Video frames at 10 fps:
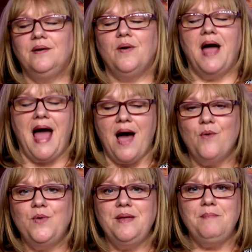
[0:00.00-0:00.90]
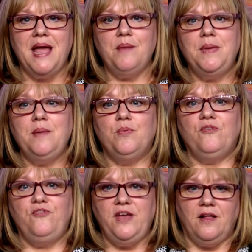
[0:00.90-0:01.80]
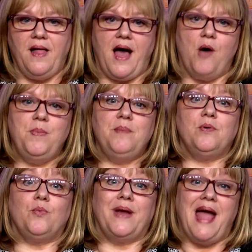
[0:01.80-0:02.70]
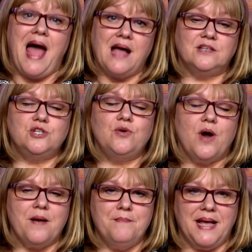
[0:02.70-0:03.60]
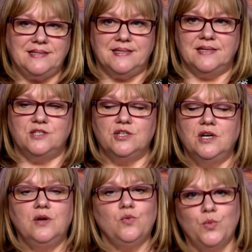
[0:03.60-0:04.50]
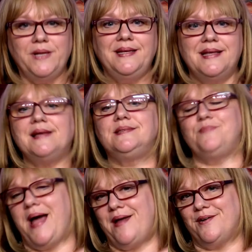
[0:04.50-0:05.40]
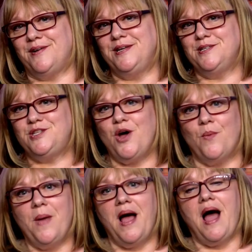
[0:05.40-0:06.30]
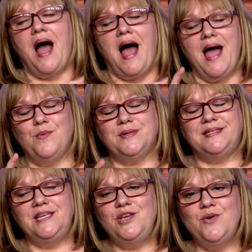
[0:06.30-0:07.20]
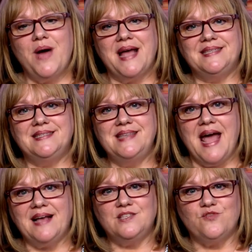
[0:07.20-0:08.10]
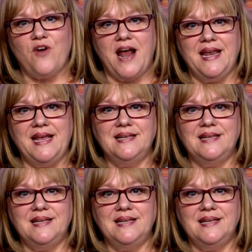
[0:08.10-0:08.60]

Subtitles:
How we make people feel, how people react to our message really does matter. So I will see you guys next Friday,